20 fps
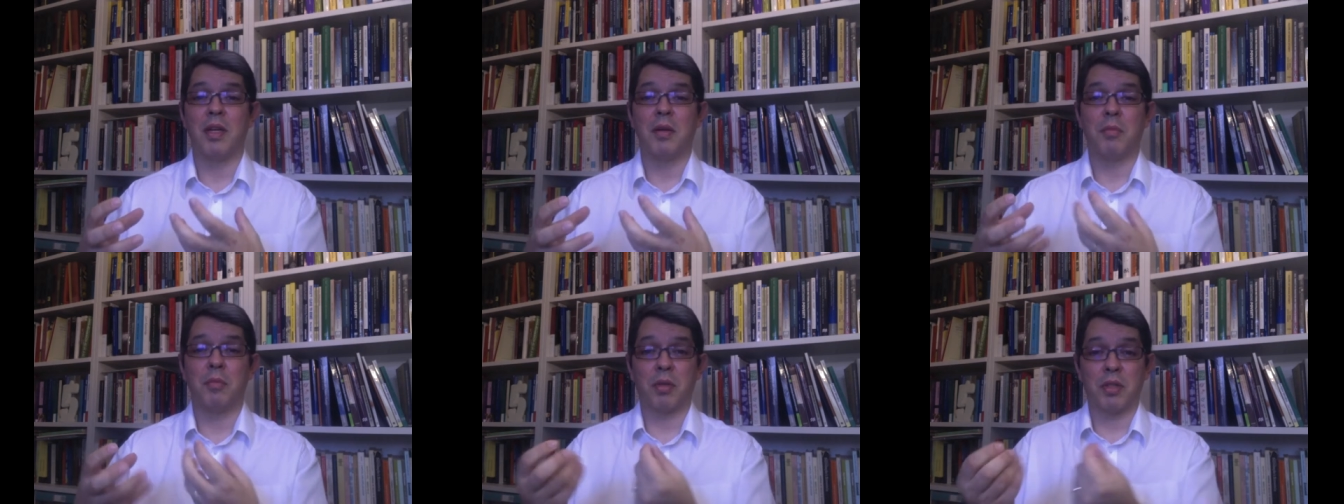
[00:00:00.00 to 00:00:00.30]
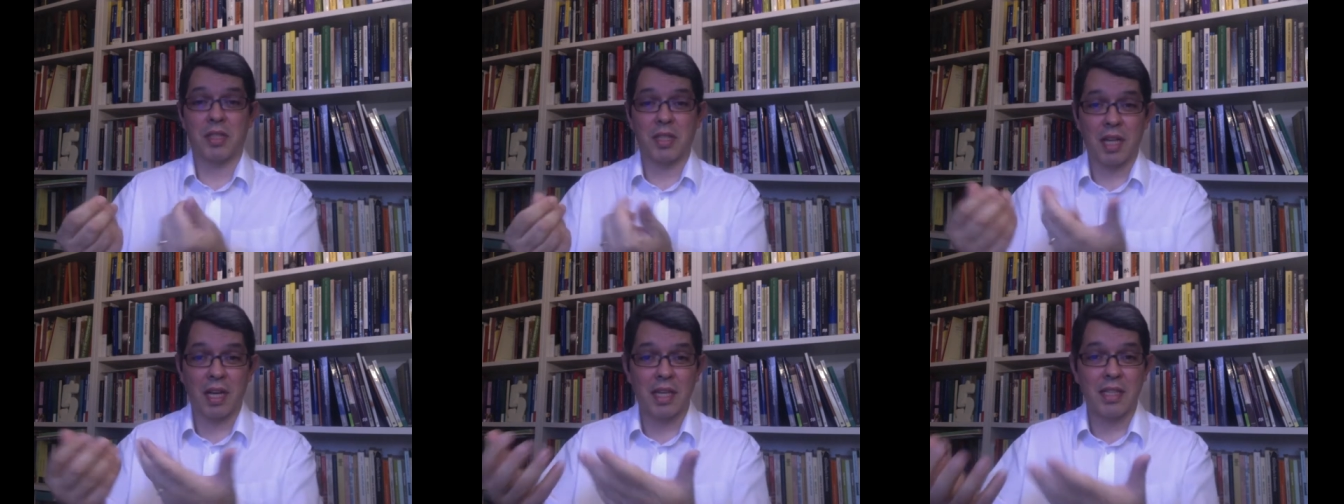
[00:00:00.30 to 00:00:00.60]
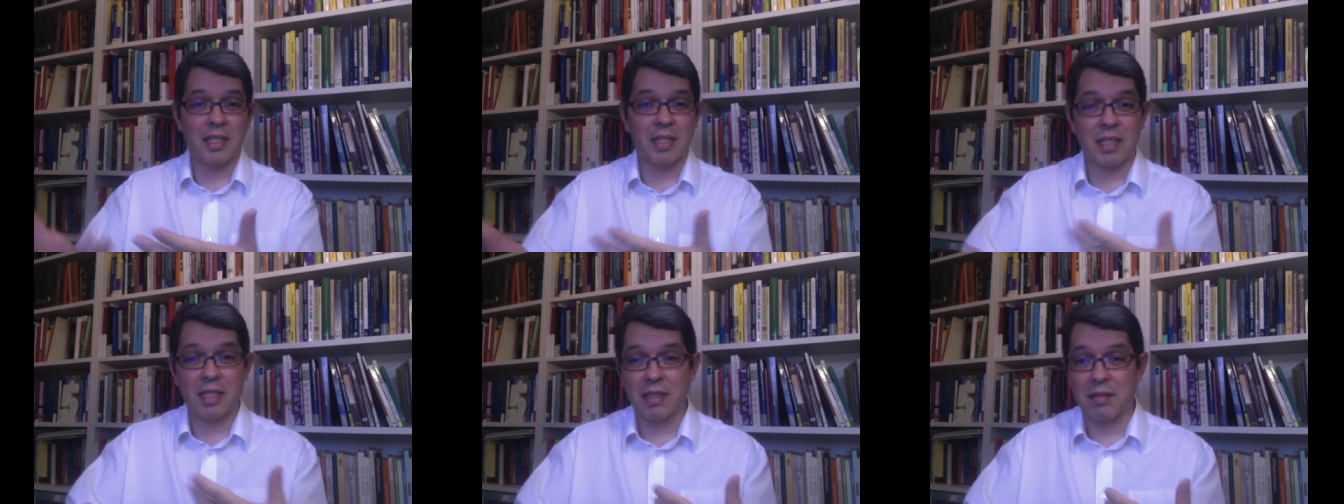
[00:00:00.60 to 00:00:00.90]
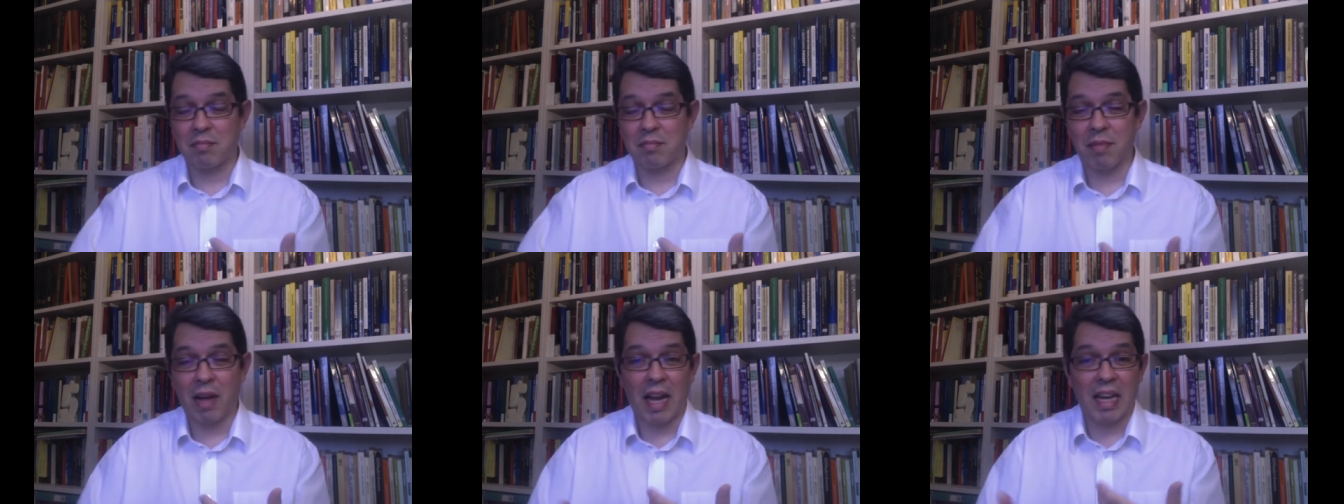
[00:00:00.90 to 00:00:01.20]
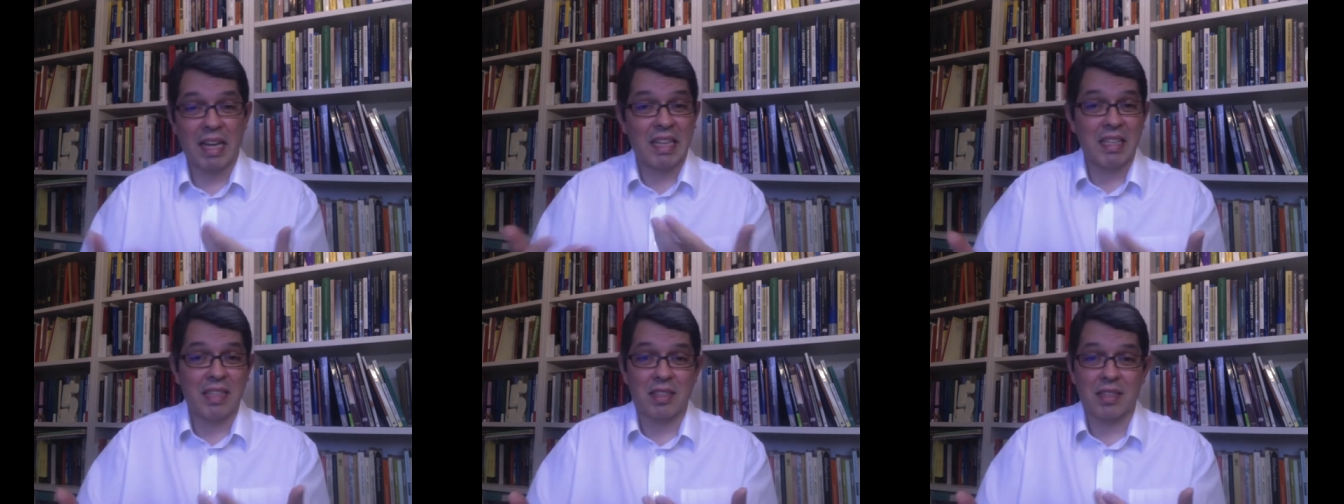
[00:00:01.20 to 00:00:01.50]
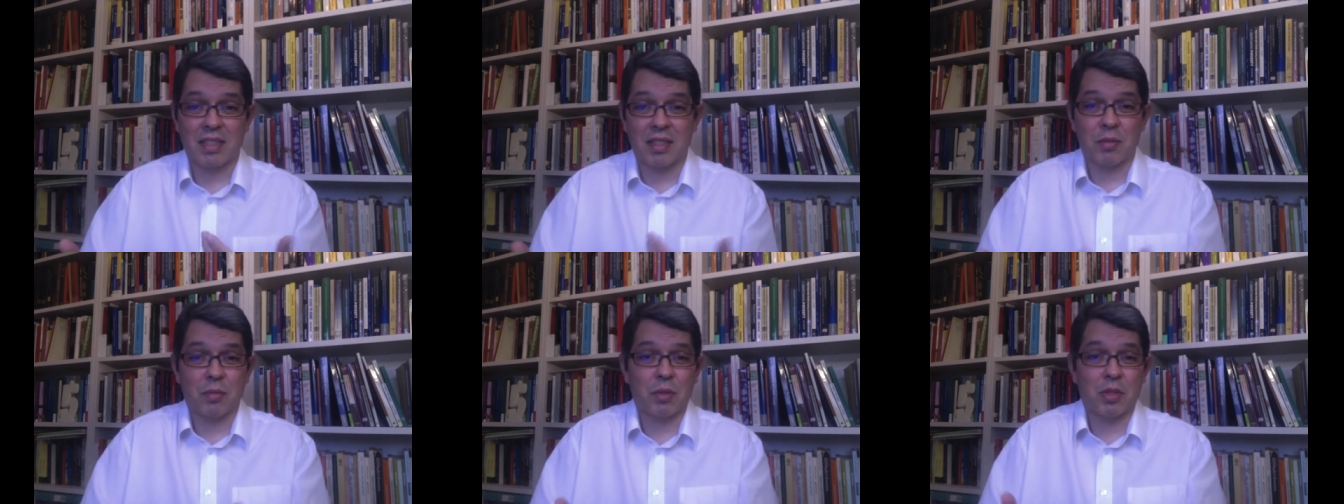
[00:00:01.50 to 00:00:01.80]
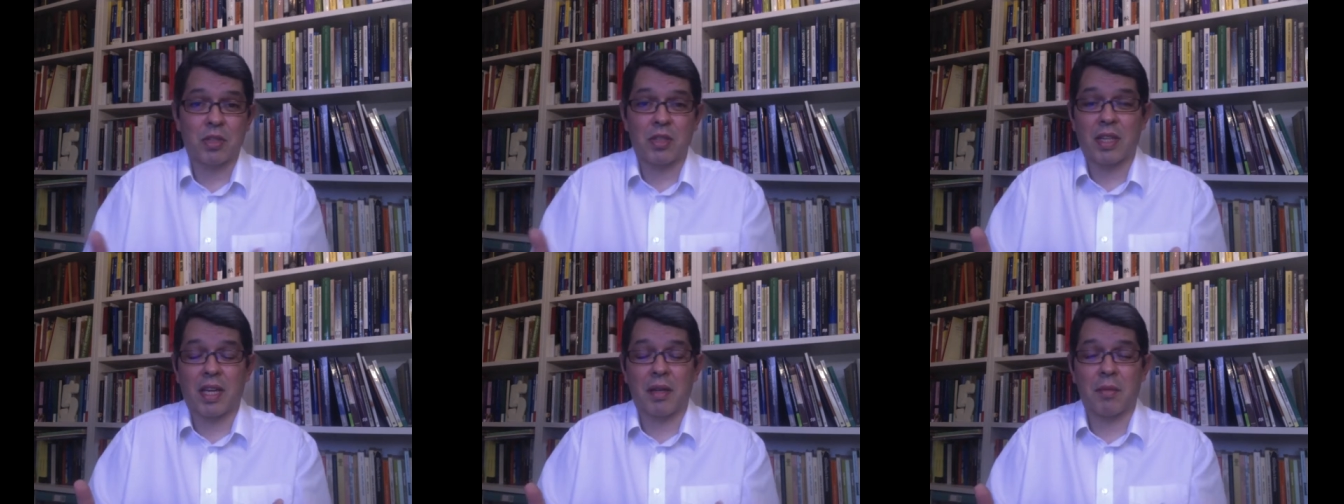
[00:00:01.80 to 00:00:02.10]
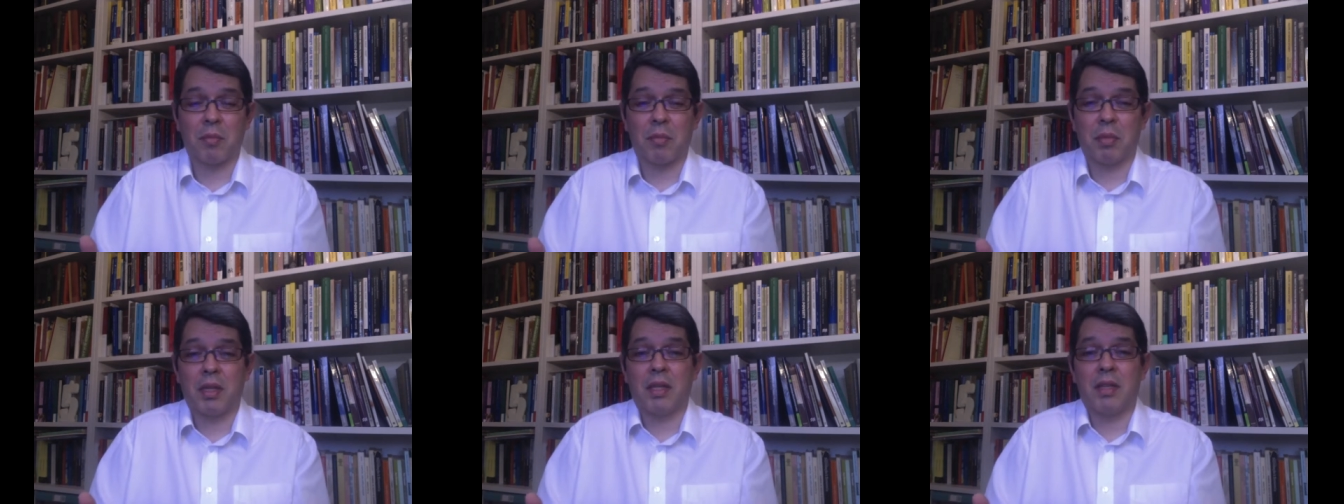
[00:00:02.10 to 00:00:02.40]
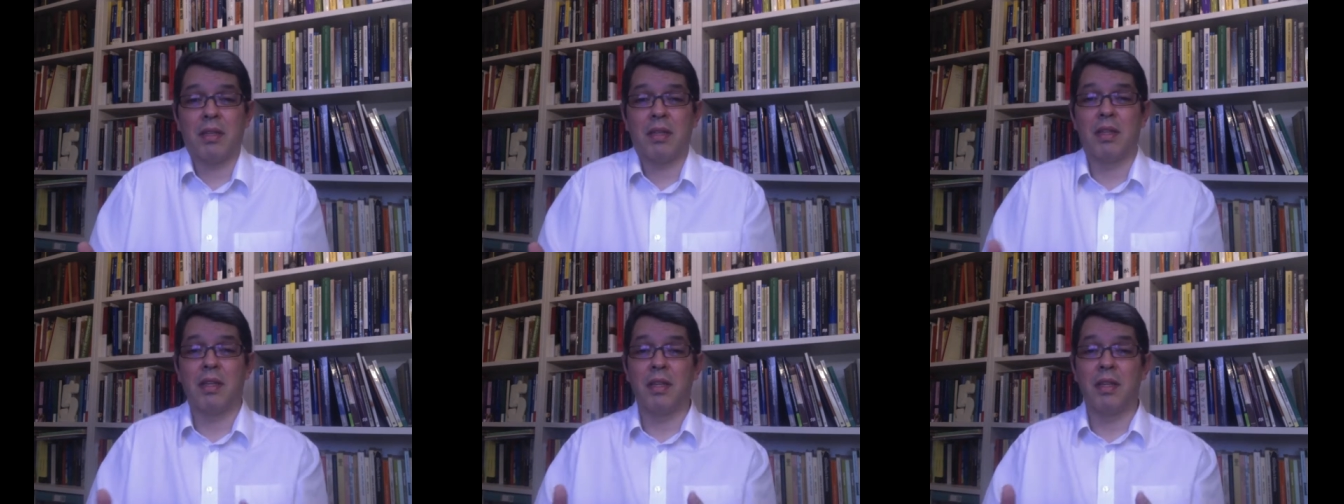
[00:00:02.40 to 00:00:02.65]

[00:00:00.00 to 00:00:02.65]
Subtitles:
precisely a list, which can be